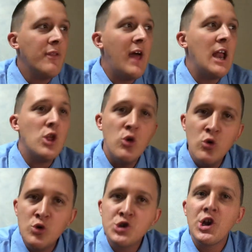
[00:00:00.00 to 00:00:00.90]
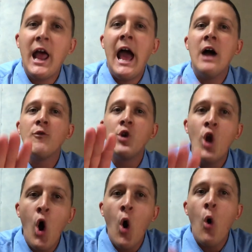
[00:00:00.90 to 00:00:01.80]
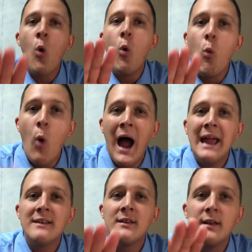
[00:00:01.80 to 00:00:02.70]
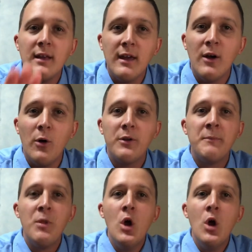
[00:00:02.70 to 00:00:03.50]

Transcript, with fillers: that you should have no white guilt.